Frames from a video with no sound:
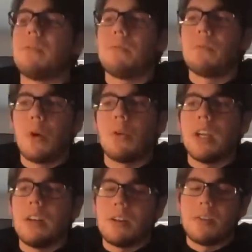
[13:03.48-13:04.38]

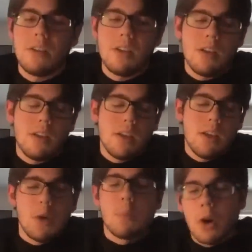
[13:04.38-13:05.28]
voting, if
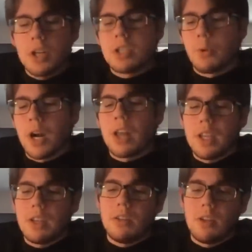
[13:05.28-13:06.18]
you're a Bernie supporter, I
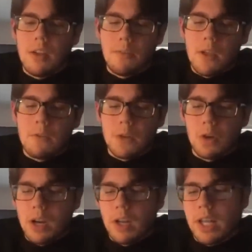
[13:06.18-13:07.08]
think if you're
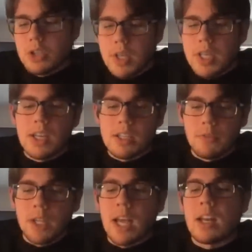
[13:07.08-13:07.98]
in like a swing state and stuff
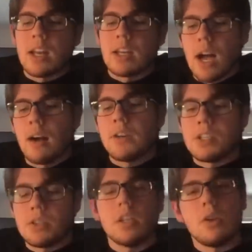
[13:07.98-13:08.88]
like that, it's
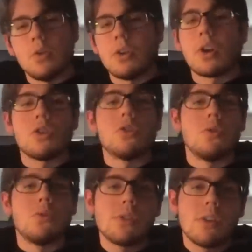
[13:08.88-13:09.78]
obviously who you're going to
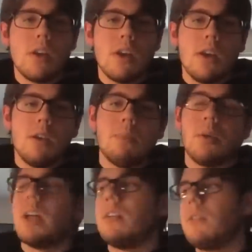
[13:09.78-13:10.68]
choose.
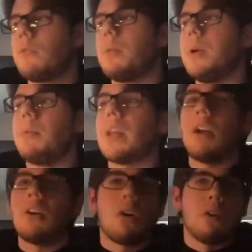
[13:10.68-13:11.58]
But for people that
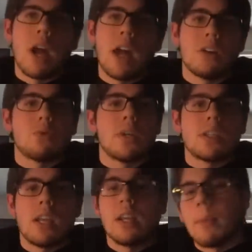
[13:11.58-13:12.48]
are not in a swing
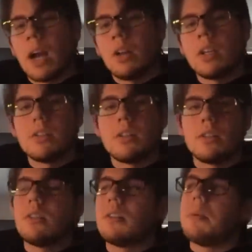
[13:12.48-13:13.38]
state like Maryland,
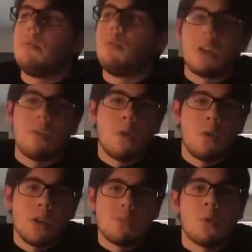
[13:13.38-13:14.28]
I mean, where the vote
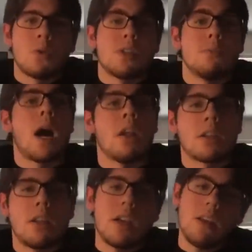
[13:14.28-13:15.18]
is more symbolic
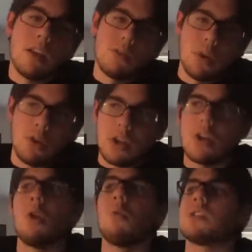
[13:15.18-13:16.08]
than anything, because we already
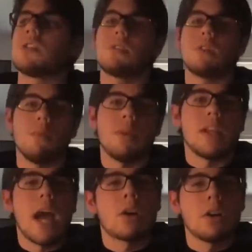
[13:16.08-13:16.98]
know what's going to be the
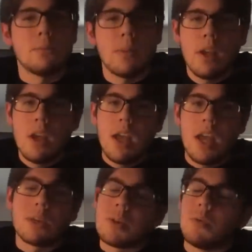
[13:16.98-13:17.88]
outcome, and
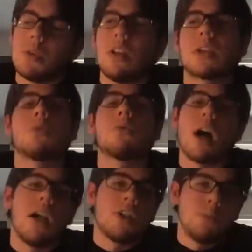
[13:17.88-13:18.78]
especially with the Electoral
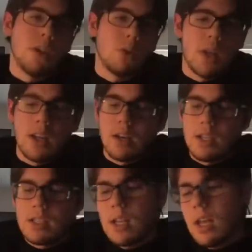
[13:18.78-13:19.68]
College being the way that it
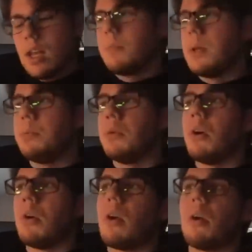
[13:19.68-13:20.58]
is, people
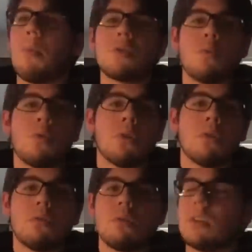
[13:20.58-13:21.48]
are much
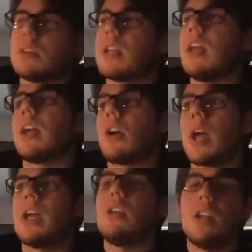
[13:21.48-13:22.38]
more saying like,
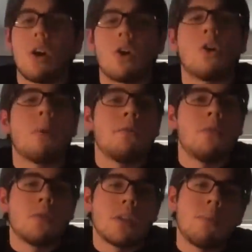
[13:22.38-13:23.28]
okay, you need to earn my
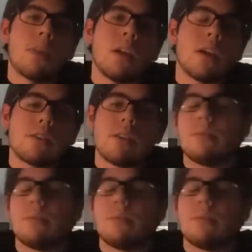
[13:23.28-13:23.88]
vote, type of thing. So,